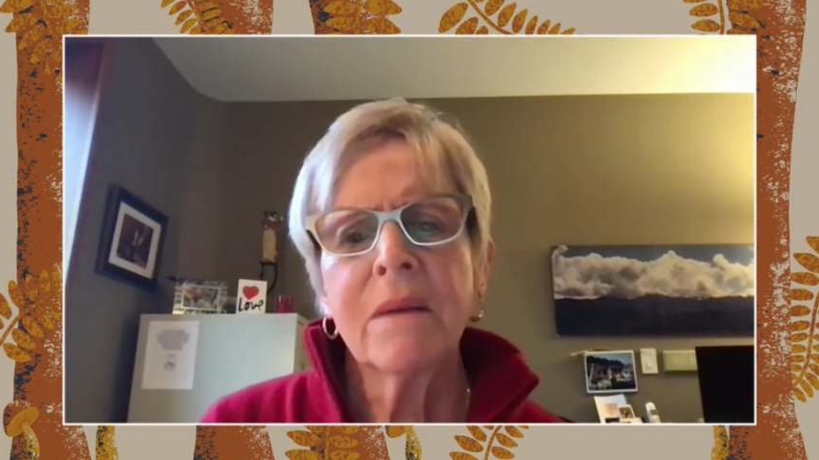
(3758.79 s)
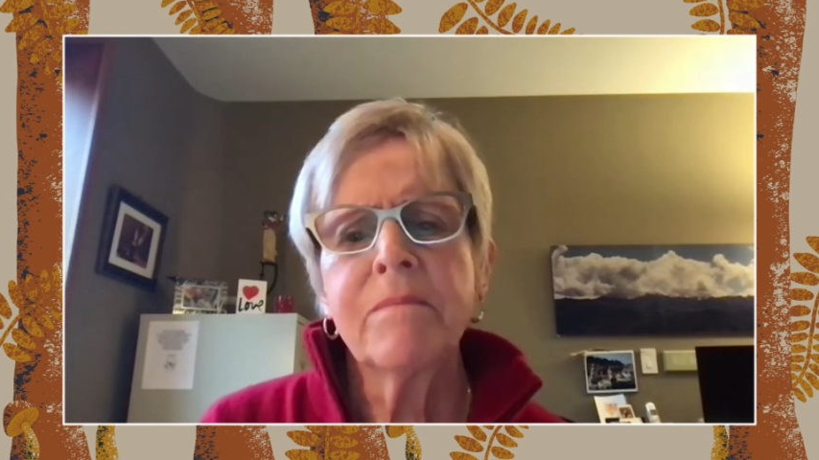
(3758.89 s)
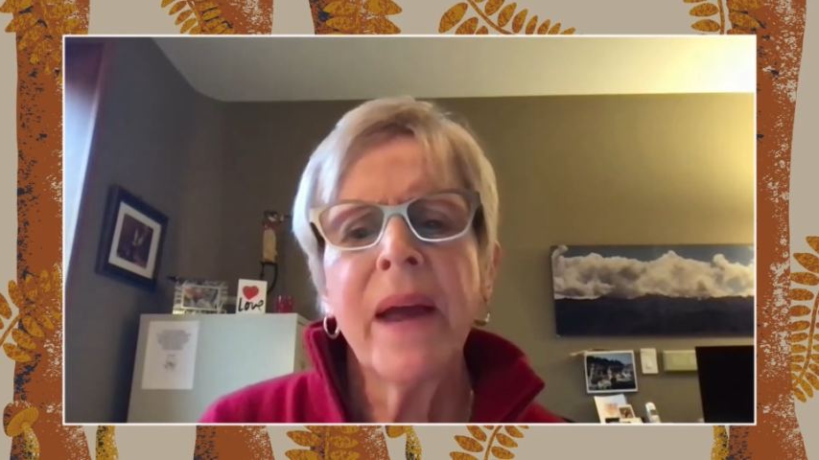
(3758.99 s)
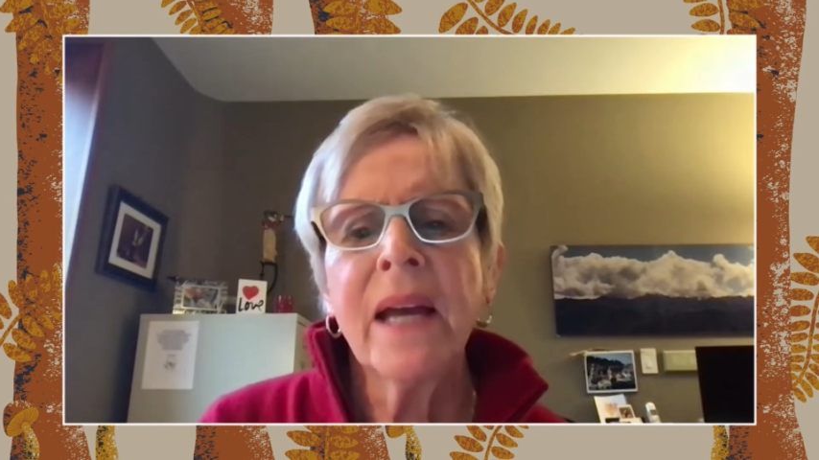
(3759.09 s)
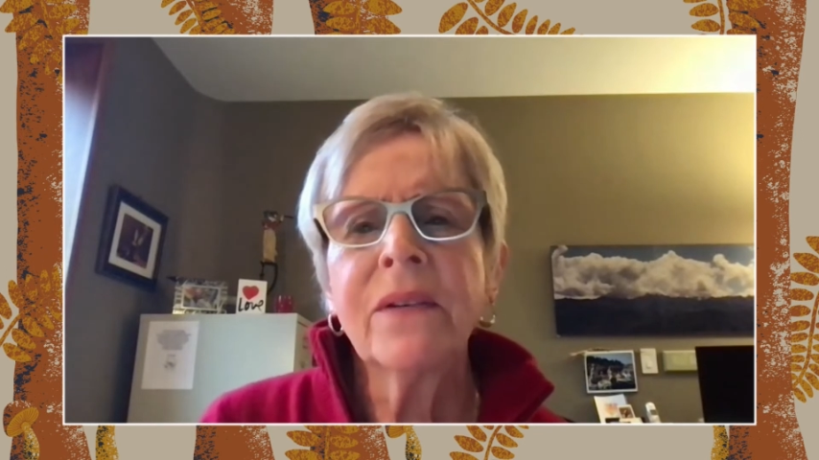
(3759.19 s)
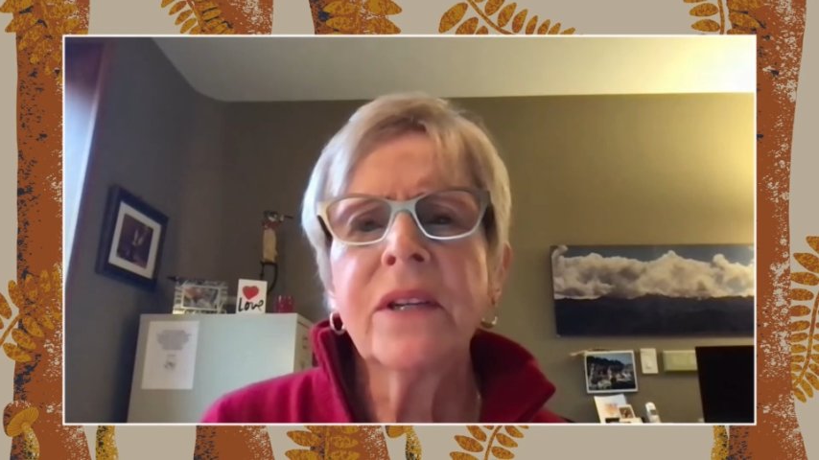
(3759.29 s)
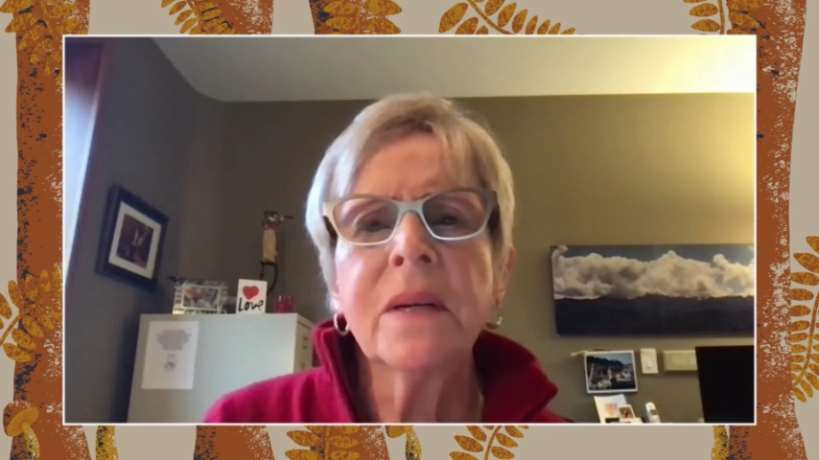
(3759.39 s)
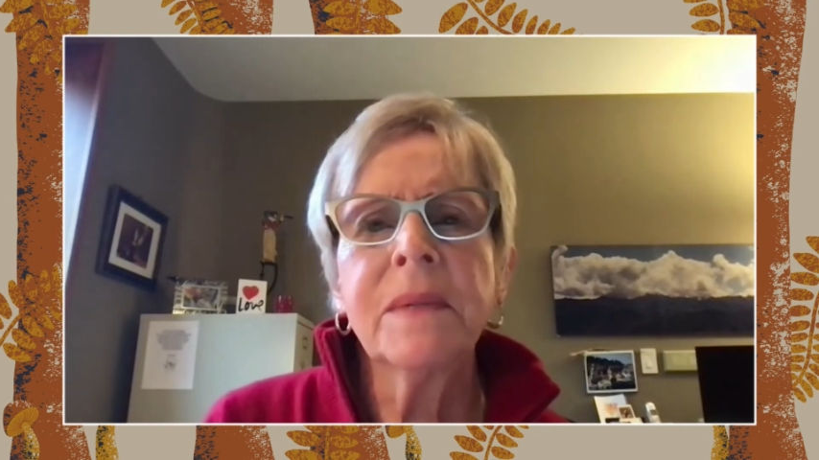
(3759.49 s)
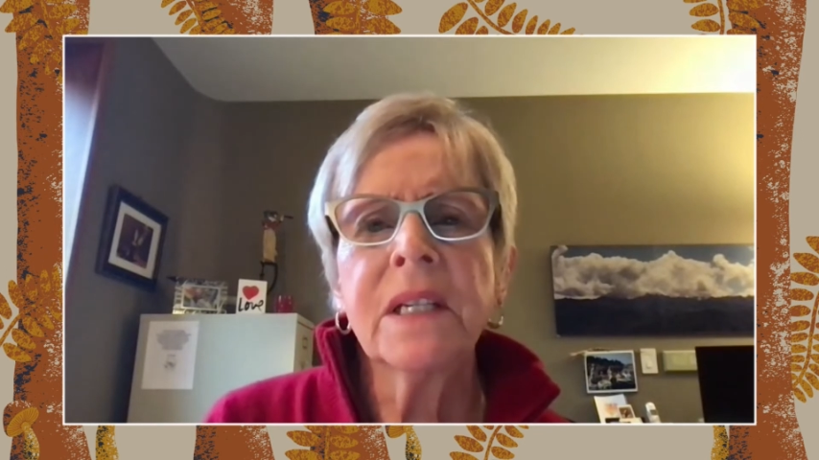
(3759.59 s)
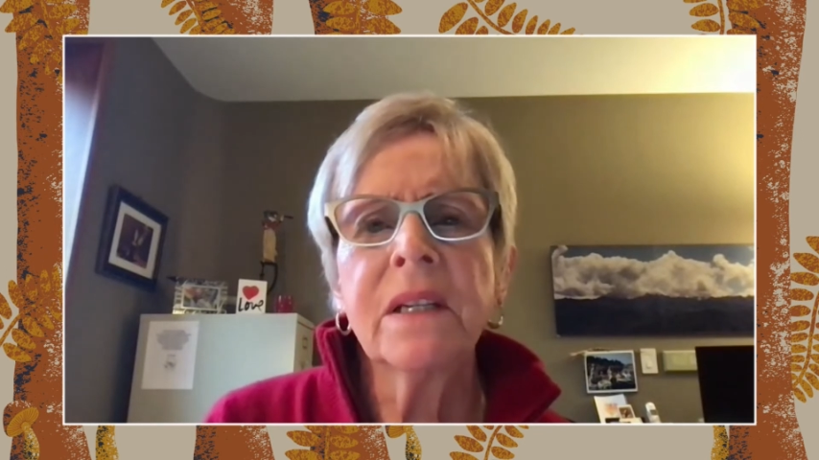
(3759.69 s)

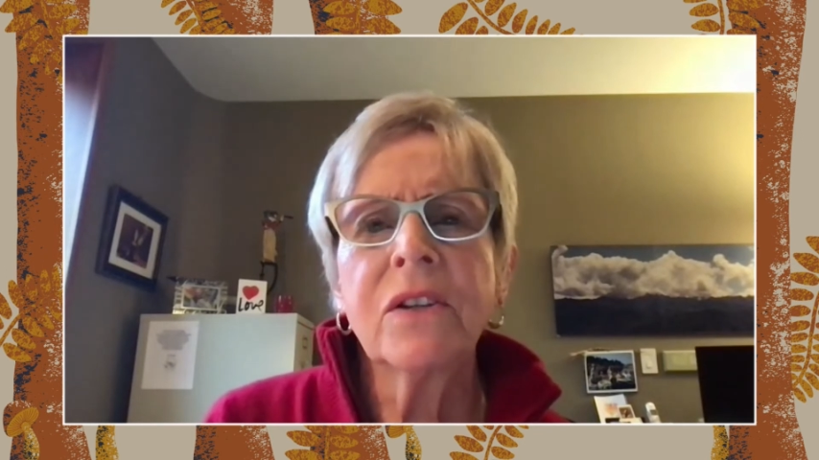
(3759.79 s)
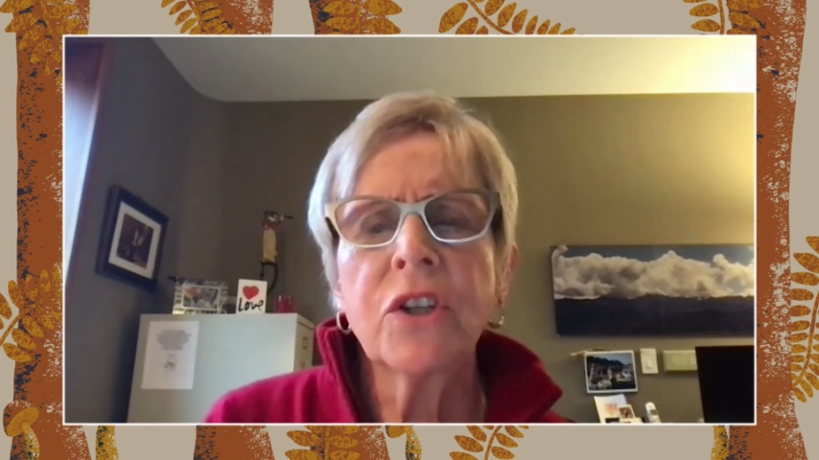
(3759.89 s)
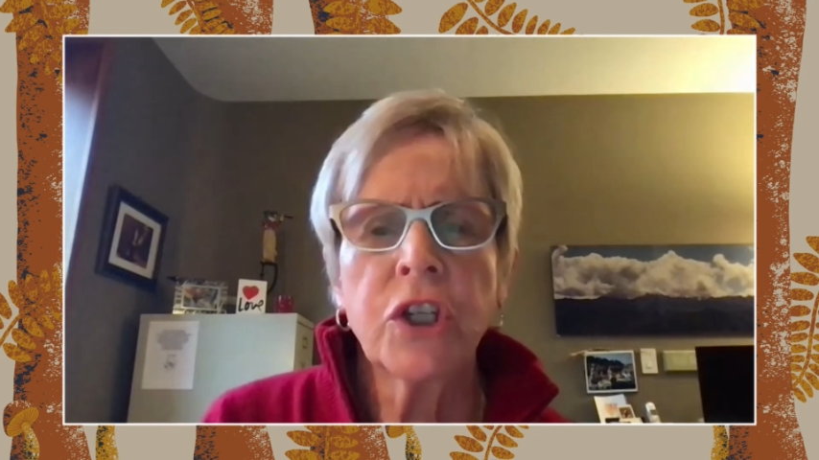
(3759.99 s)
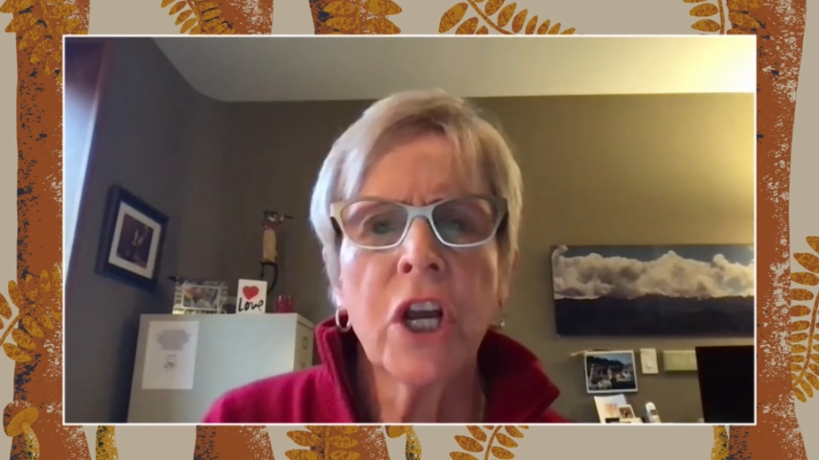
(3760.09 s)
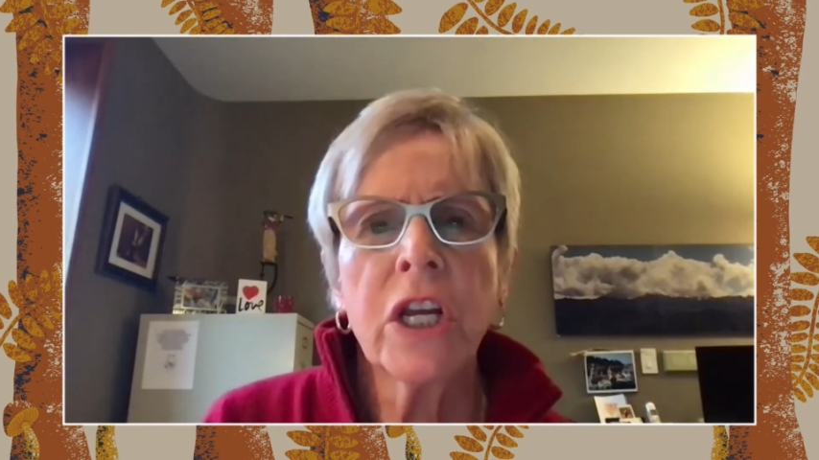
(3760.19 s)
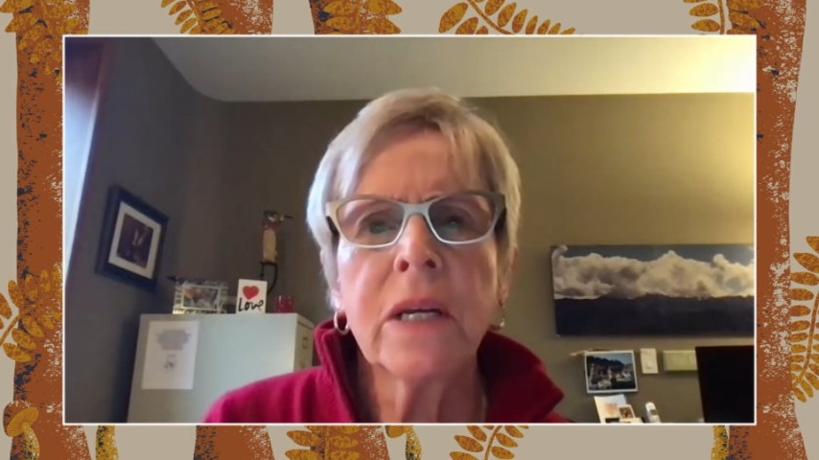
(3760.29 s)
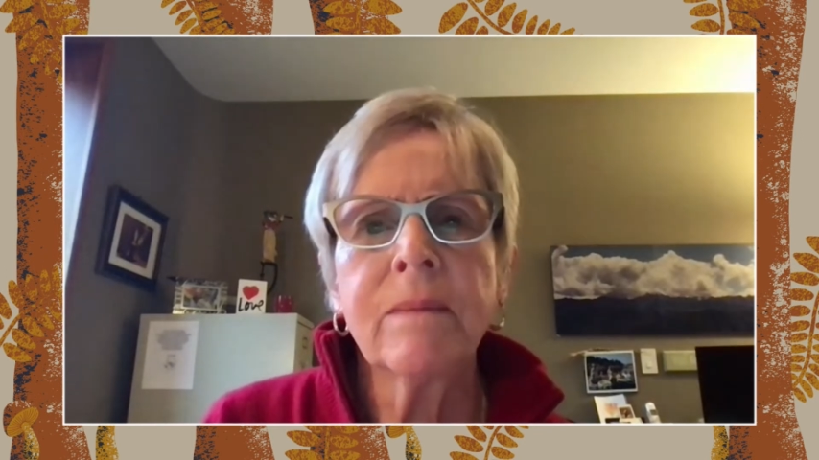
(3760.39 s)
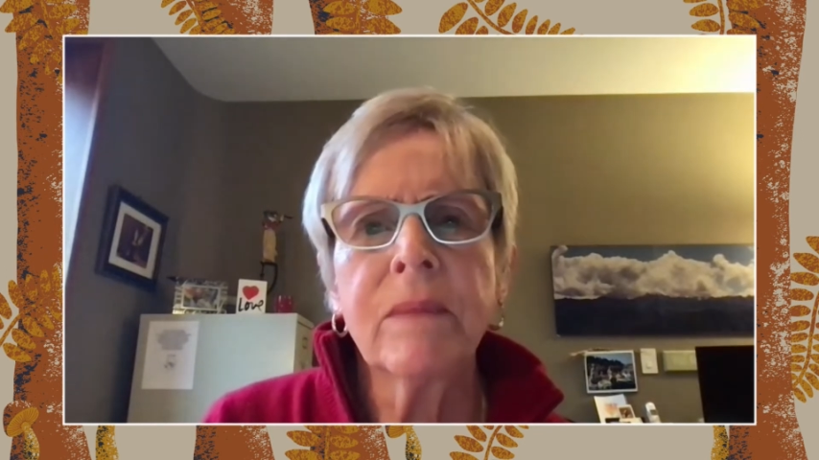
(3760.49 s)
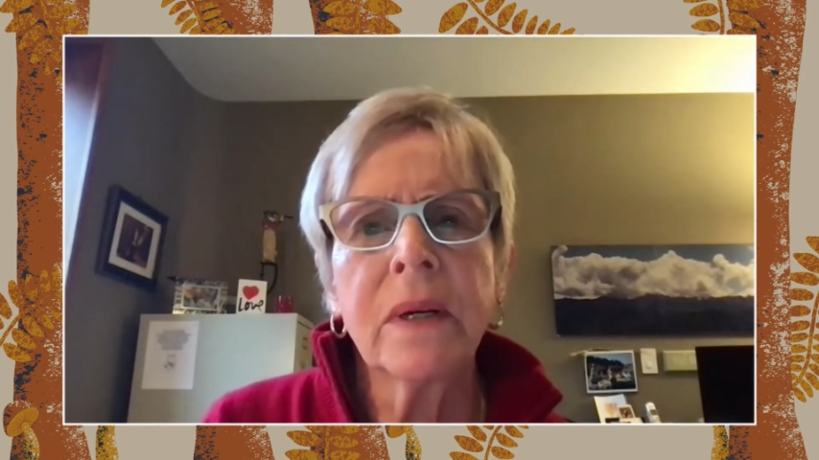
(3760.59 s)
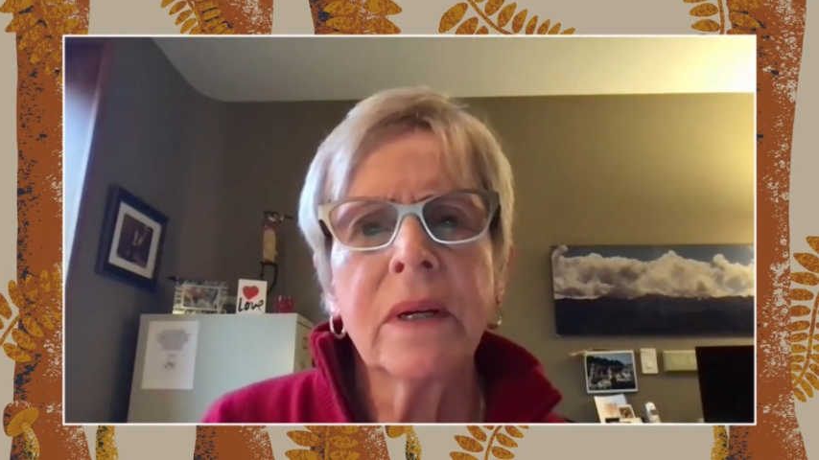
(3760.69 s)
Abandonment,
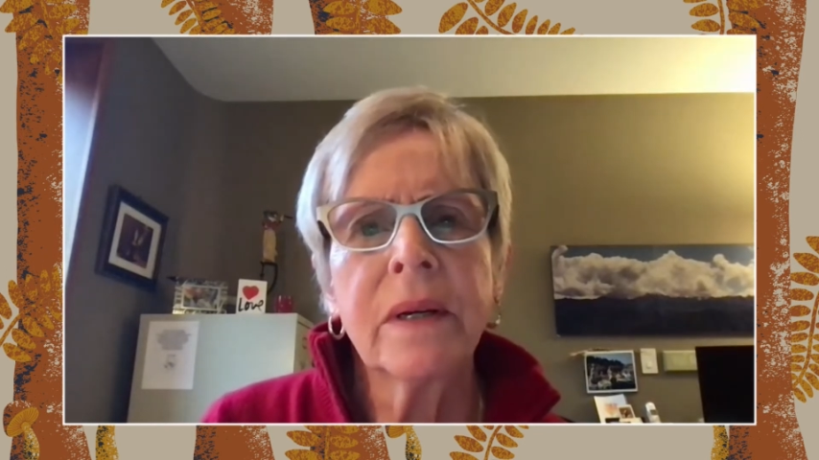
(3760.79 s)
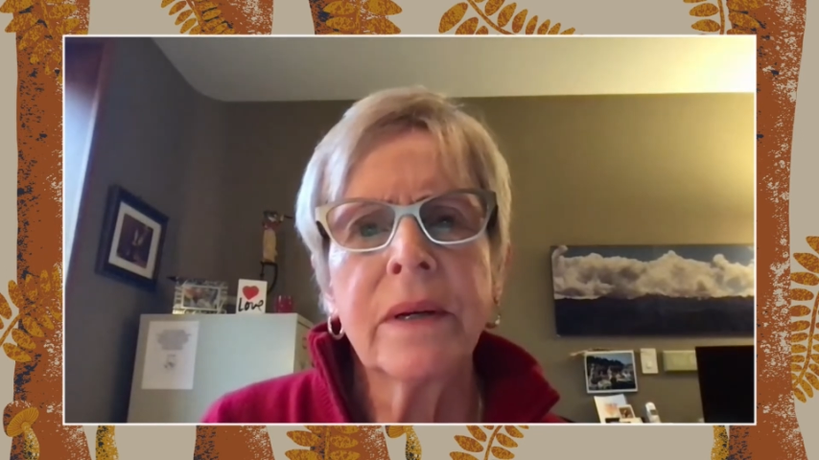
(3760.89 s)
shame,